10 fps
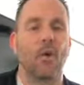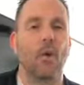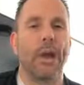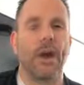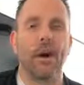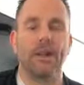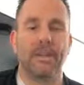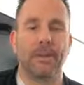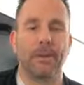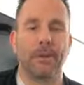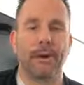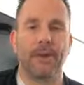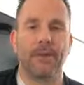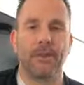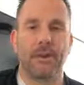We all need to be
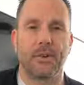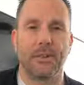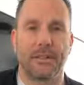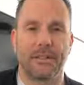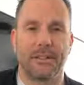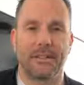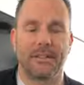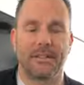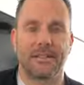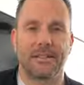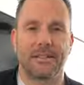about our father's business.